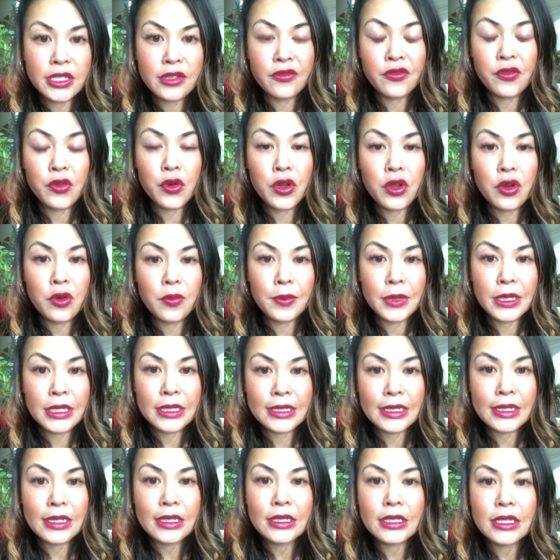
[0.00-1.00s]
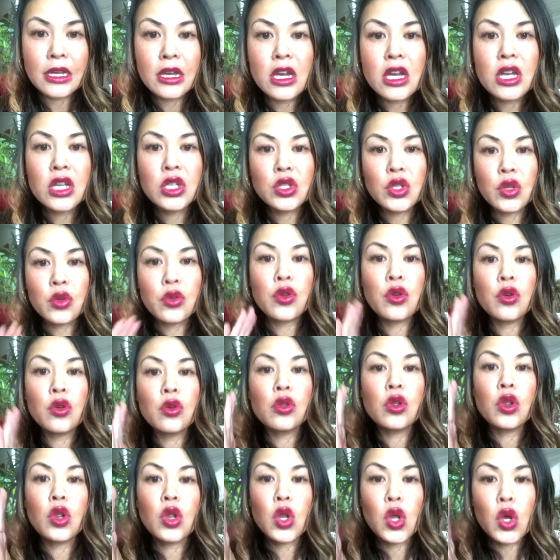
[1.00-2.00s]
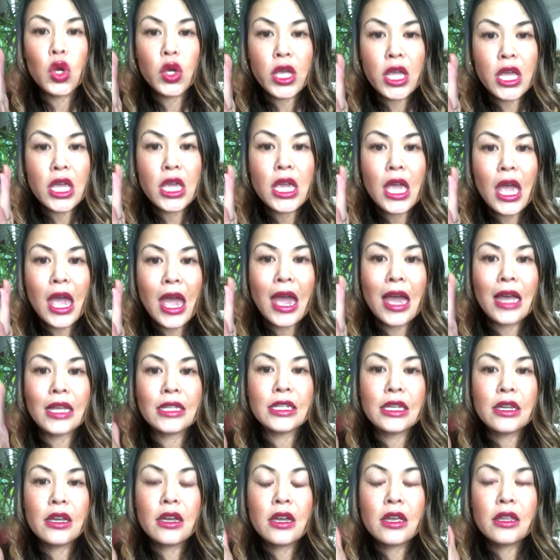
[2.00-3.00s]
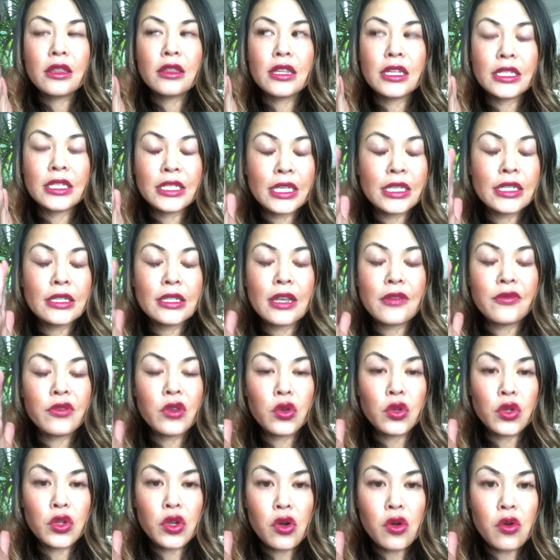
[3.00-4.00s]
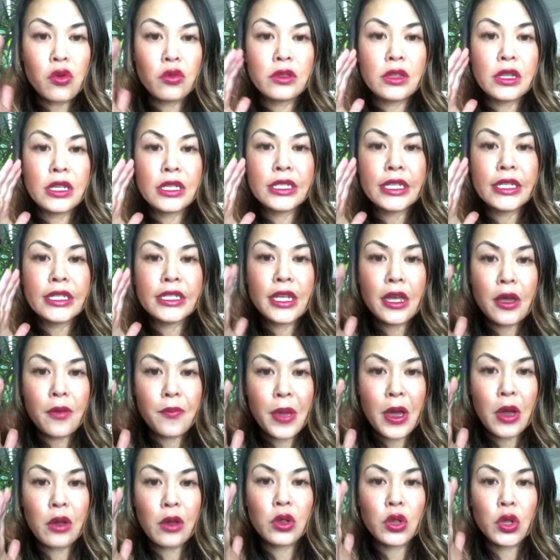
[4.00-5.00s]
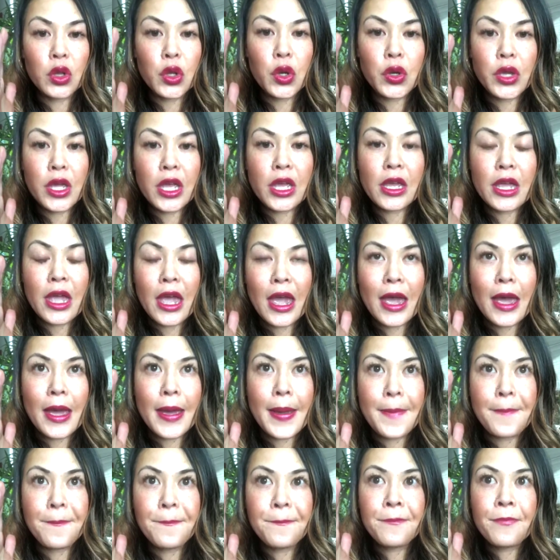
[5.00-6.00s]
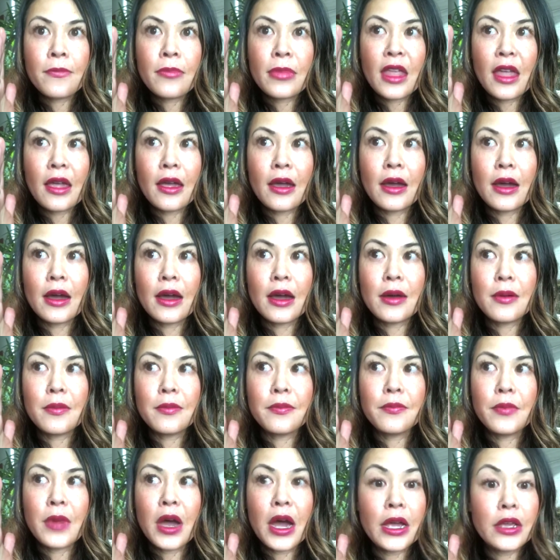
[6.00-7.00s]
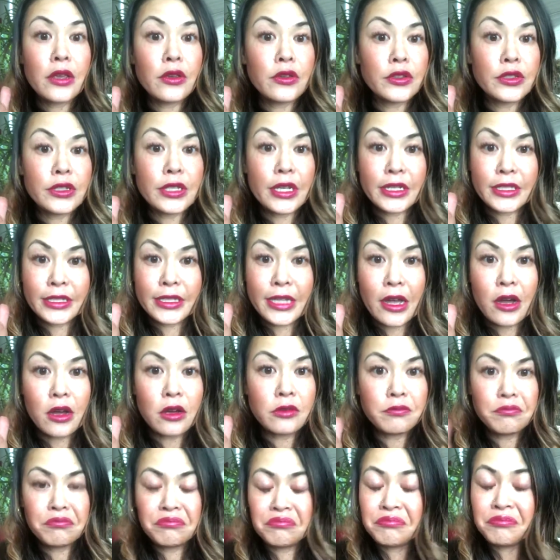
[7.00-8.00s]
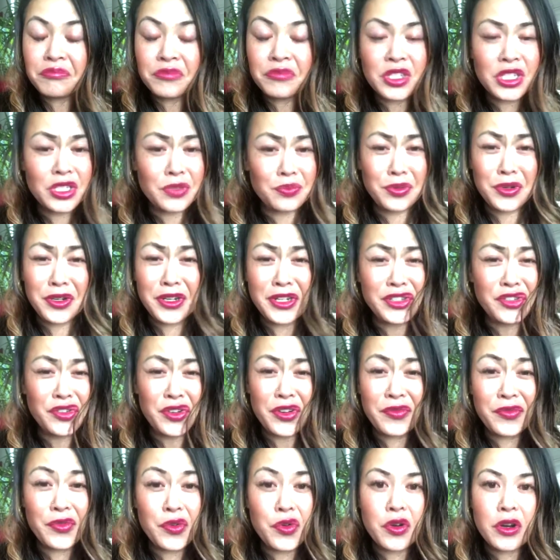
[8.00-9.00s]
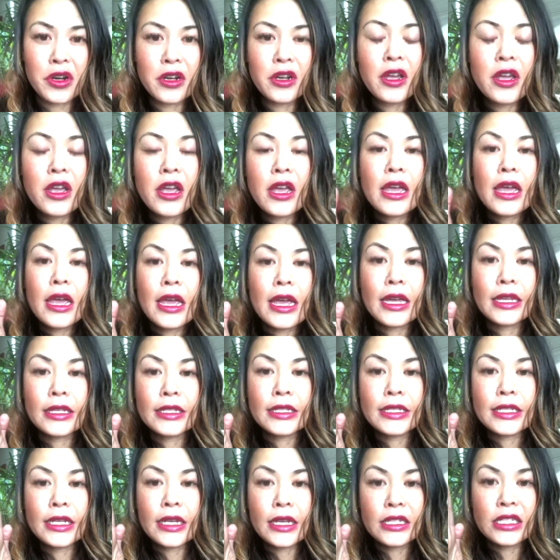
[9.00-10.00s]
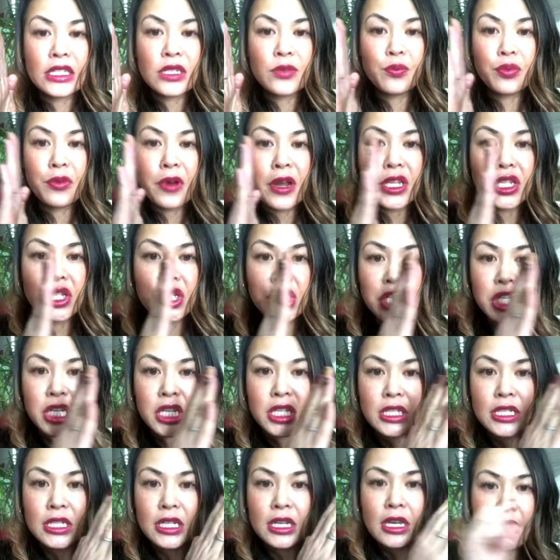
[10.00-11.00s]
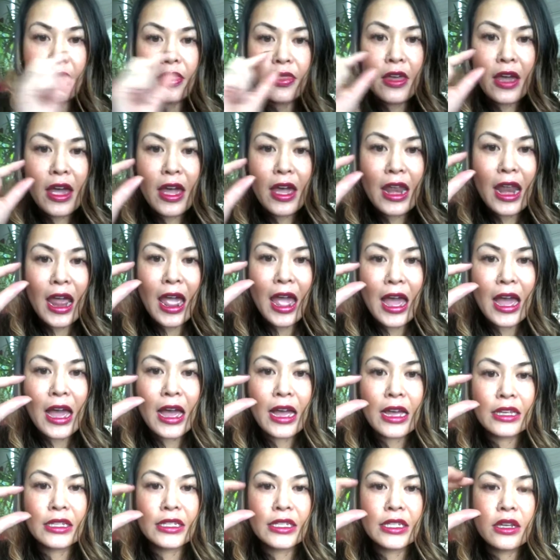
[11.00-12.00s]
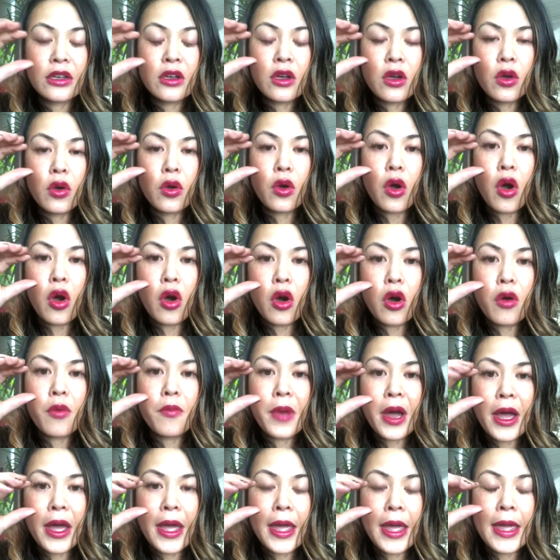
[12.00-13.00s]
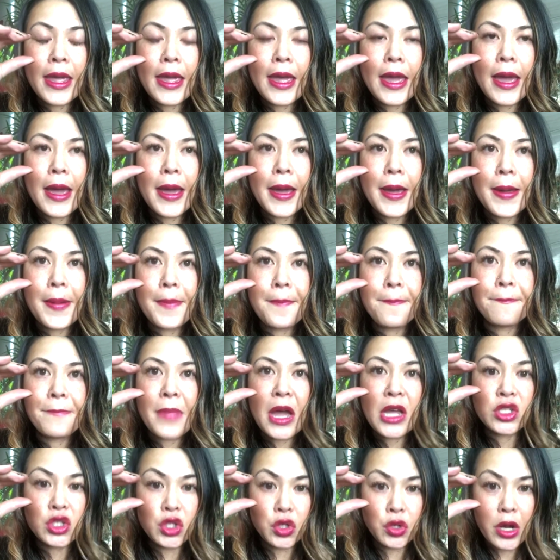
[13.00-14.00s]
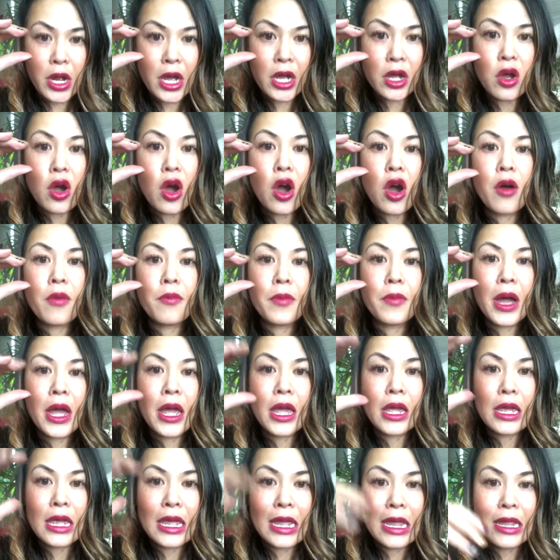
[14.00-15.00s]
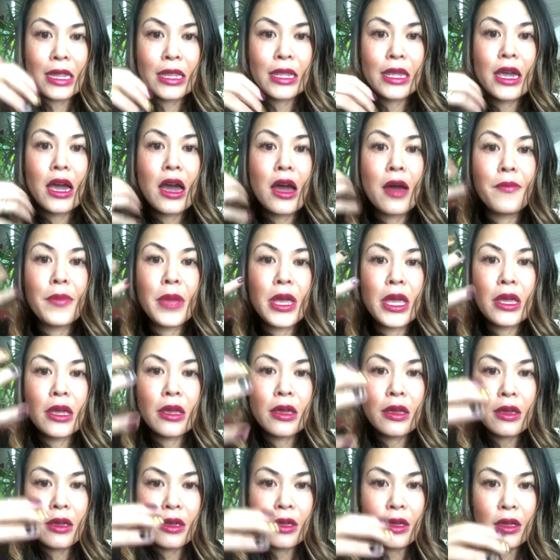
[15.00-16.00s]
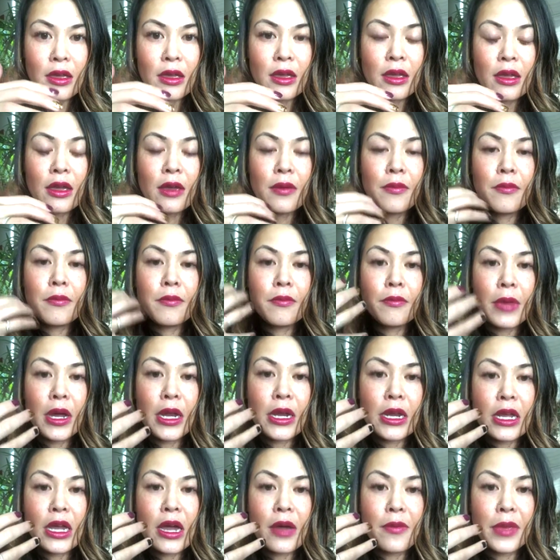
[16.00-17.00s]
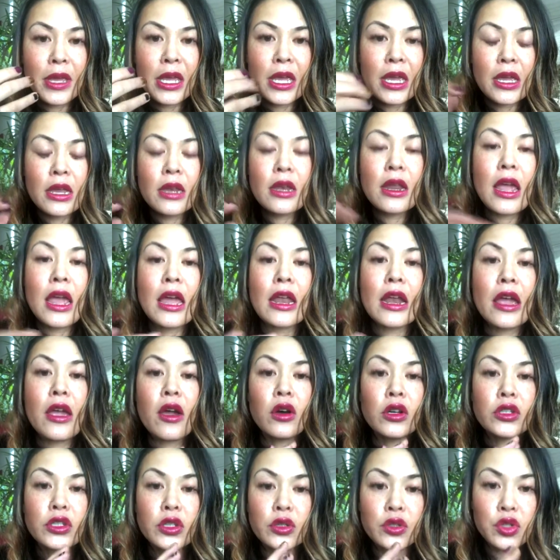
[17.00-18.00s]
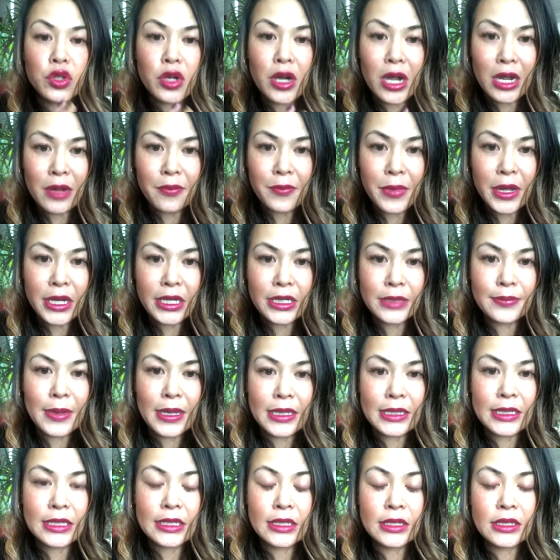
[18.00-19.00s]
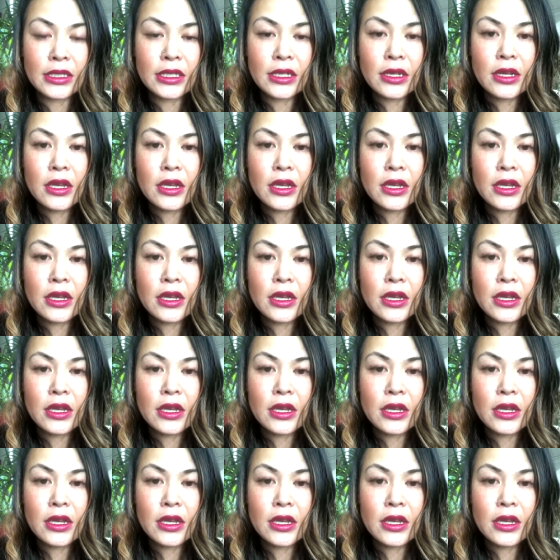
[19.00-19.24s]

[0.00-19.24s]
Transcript: for your business. So you're looking at, this is, if you don't, this is about looking at, I use Excel, it's just pretty straightforward. It's a spreadsheet that has all my, I track all my incoming money coming in, and I also track my expenses.